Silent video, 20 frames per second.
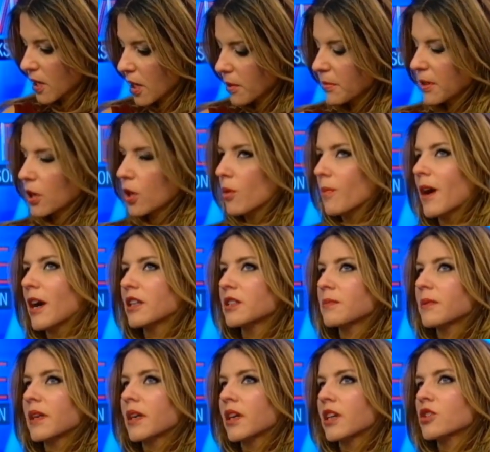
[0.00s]
telling me to go back
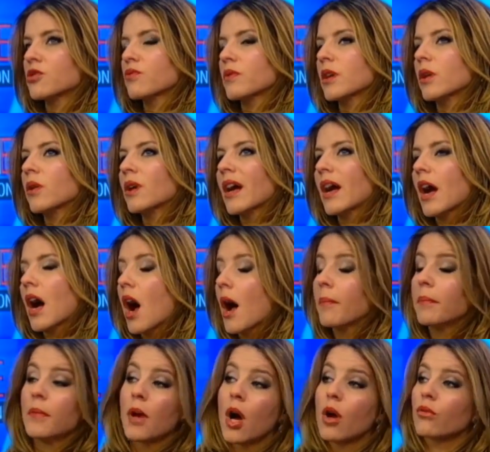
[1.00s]
to my country. Okay,
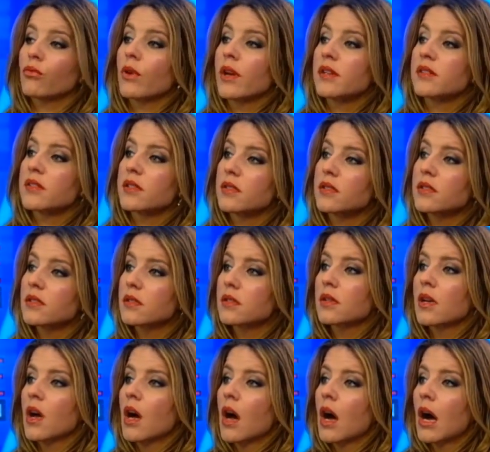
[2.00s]
I'm not racist.